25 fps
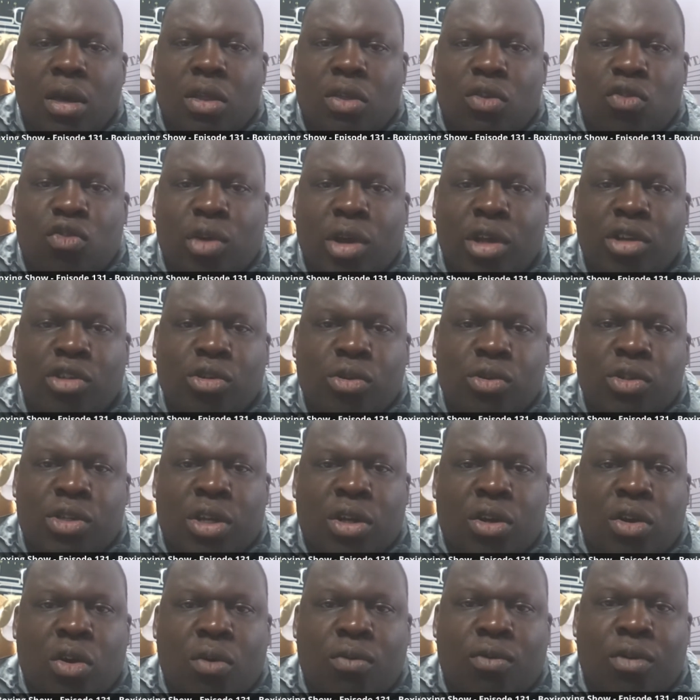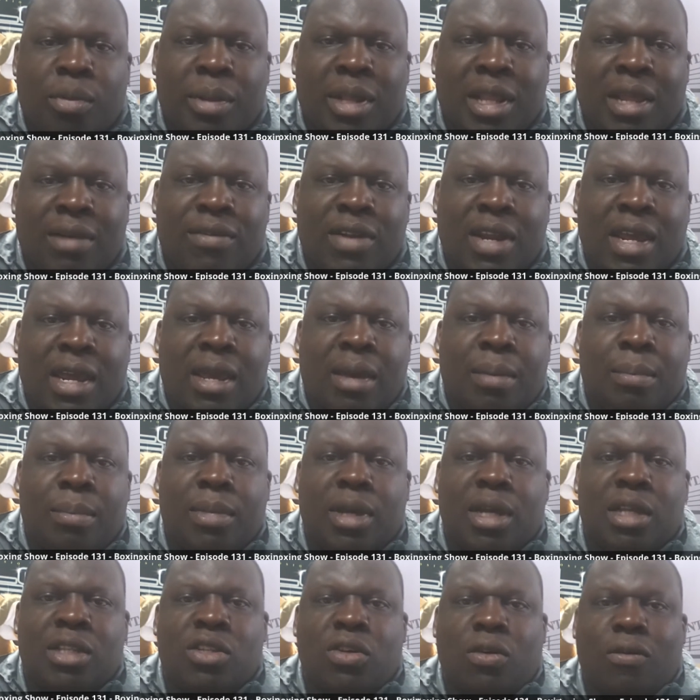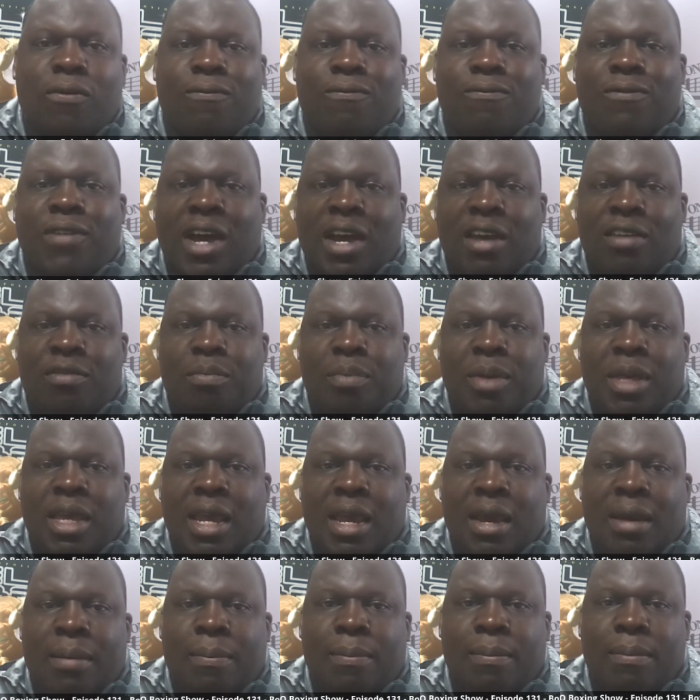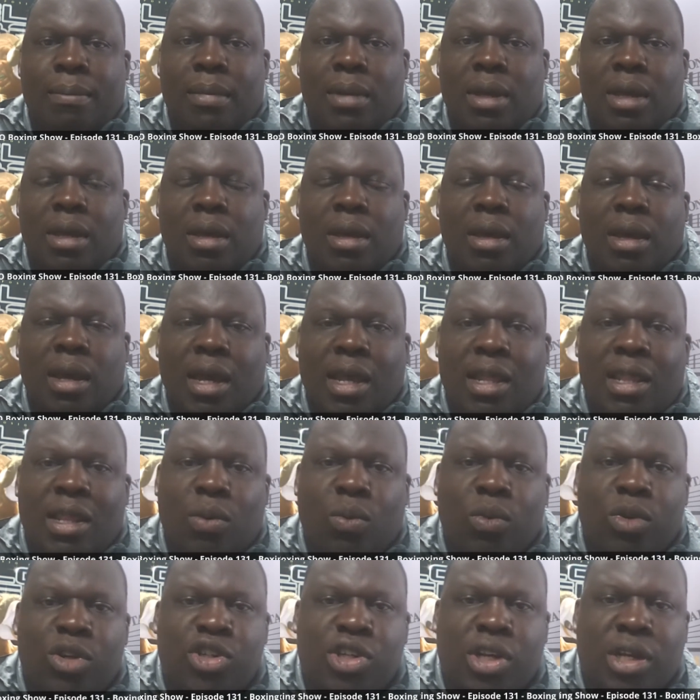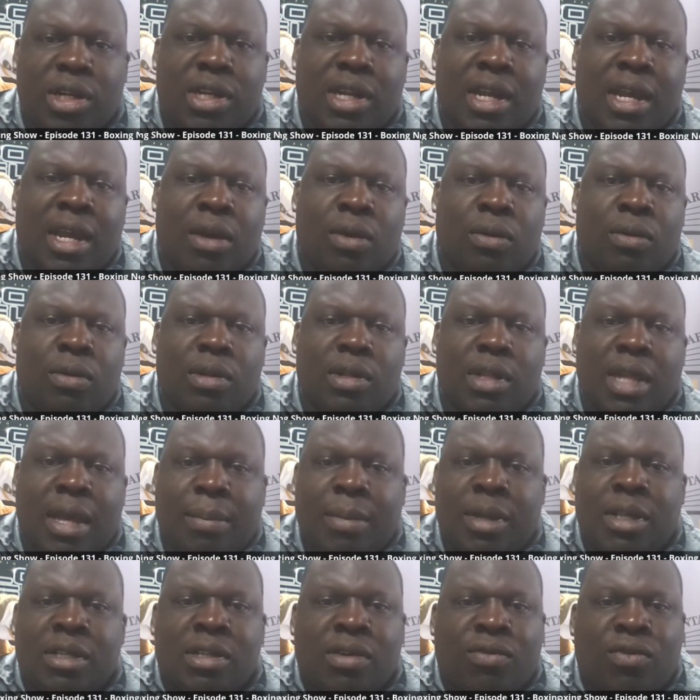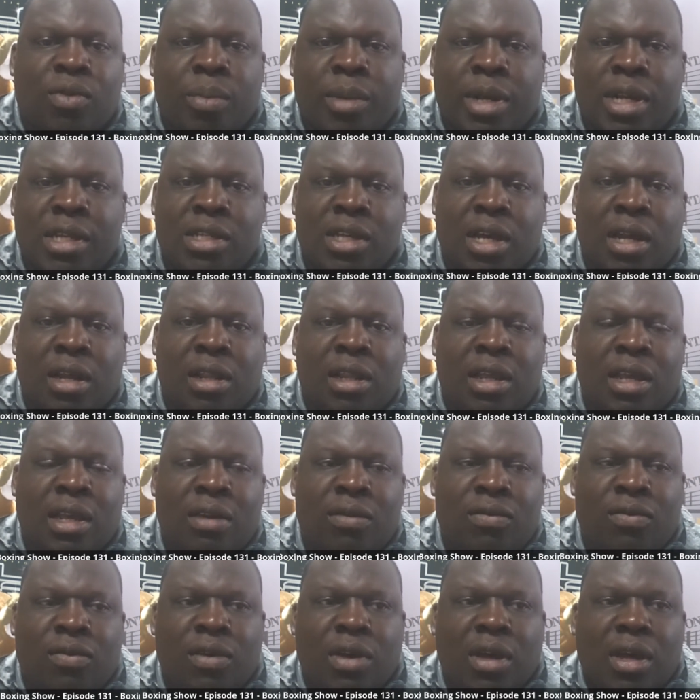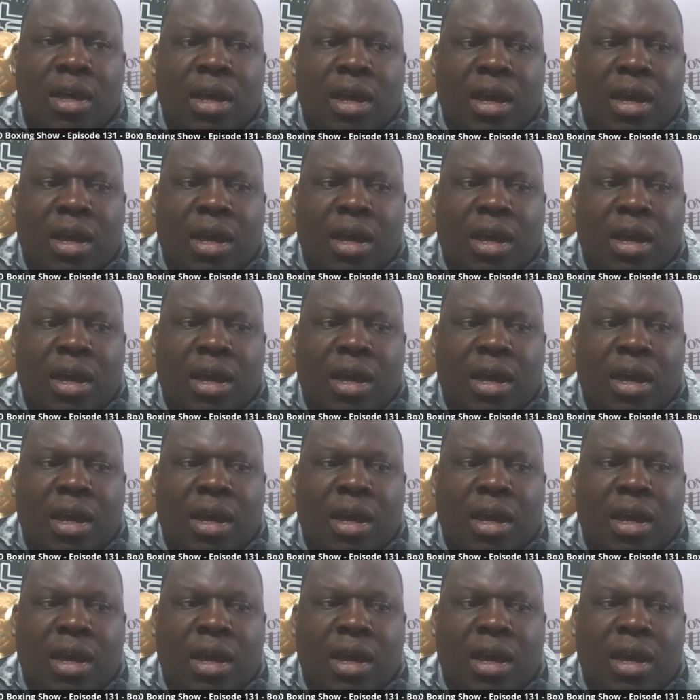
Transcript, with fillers: The trade show is going to go from 11 a.m. until 5 p.m and then we shut down. That means everybody's got to leave.